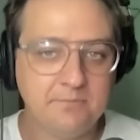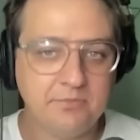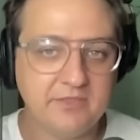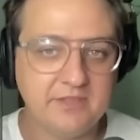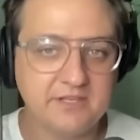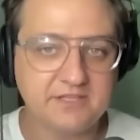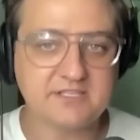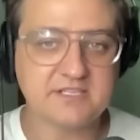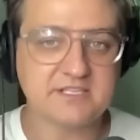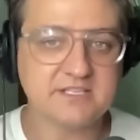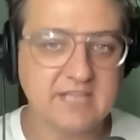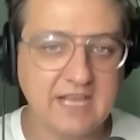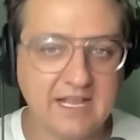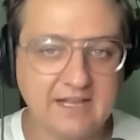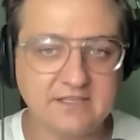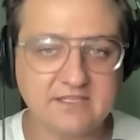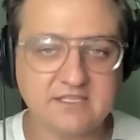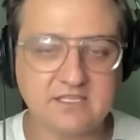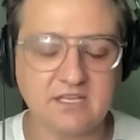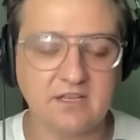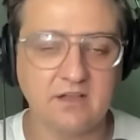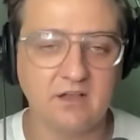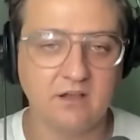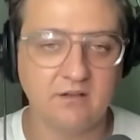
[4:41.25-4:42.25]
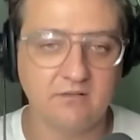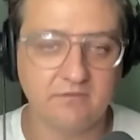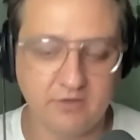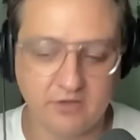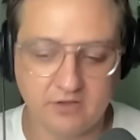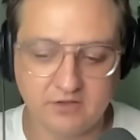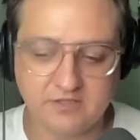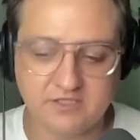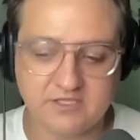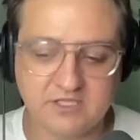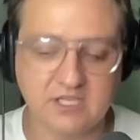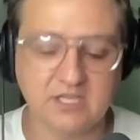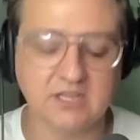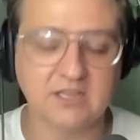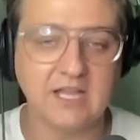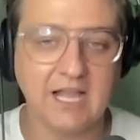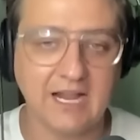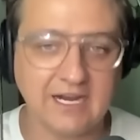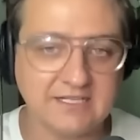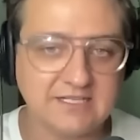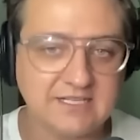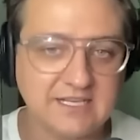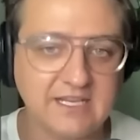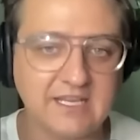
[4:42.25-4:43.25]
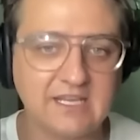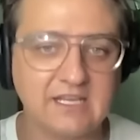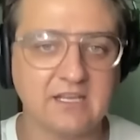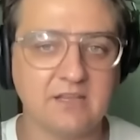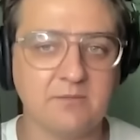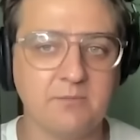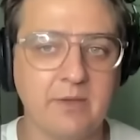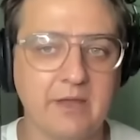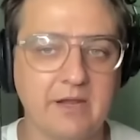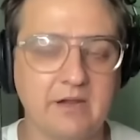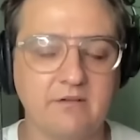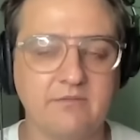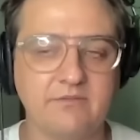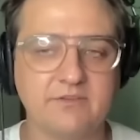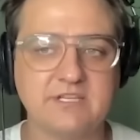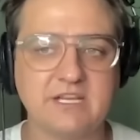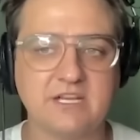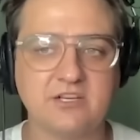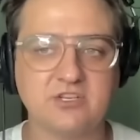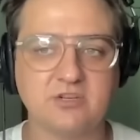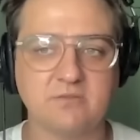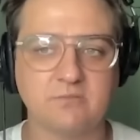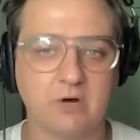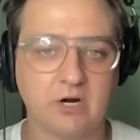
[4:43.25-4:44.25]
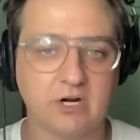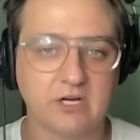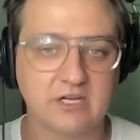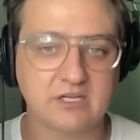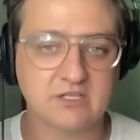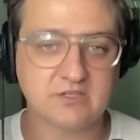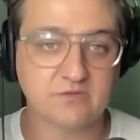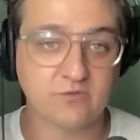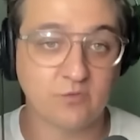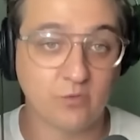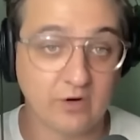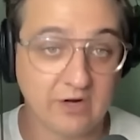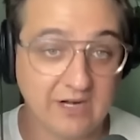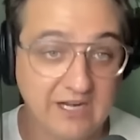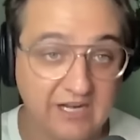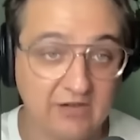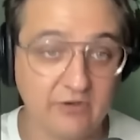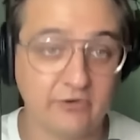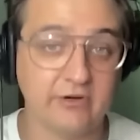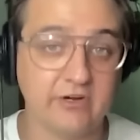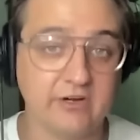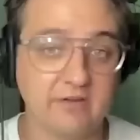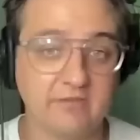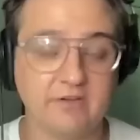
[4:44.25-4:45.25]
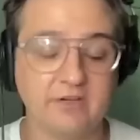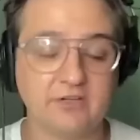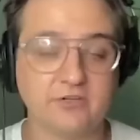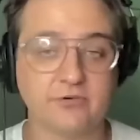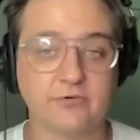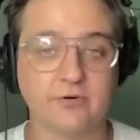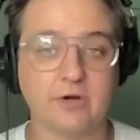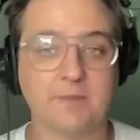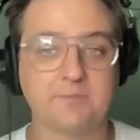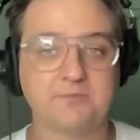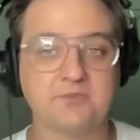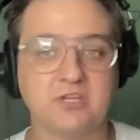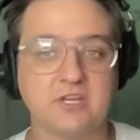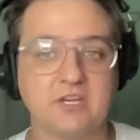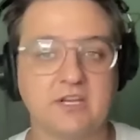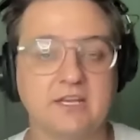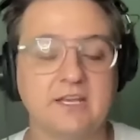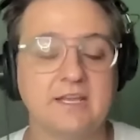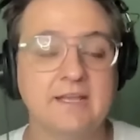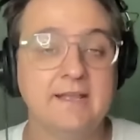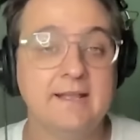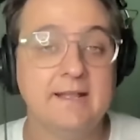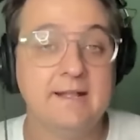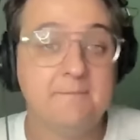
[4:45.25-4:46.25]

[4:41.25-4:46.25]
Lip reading: This sense of selecting in competitive attention markets for iterative interruption